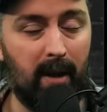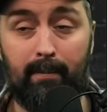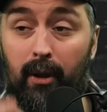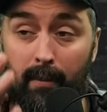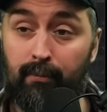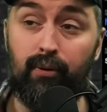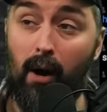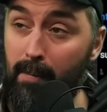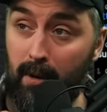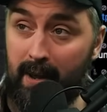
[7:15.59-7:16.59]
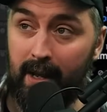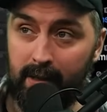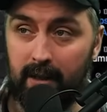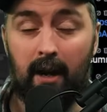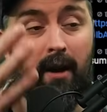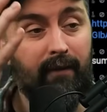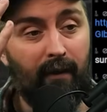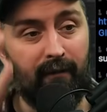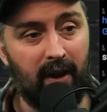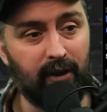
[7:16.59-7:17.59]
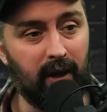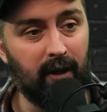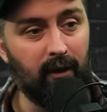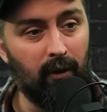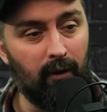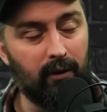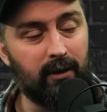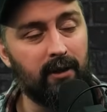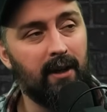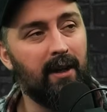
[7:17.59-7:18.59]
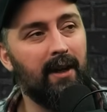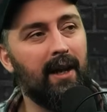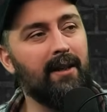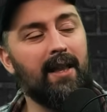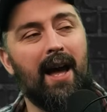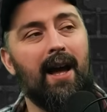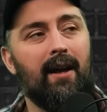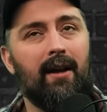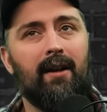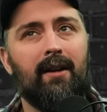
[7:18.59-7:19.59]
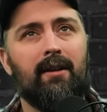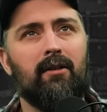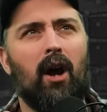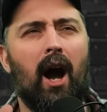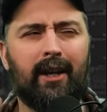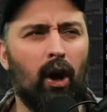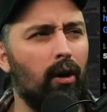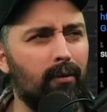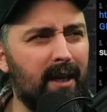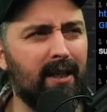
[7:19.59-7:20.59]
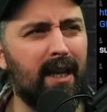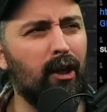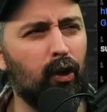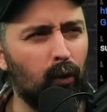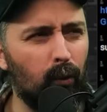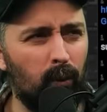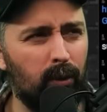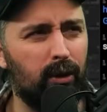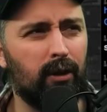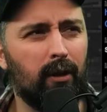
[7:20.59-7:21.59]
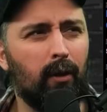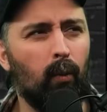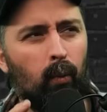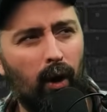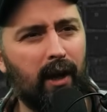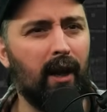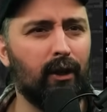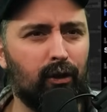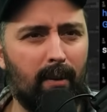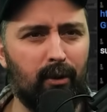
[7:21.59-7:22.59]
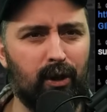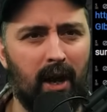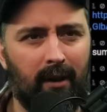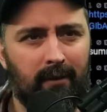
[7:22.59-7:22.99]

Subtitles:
But the problem is, for Flesh Eater Quartz, is that I can't really see ghouls working a trebuchet.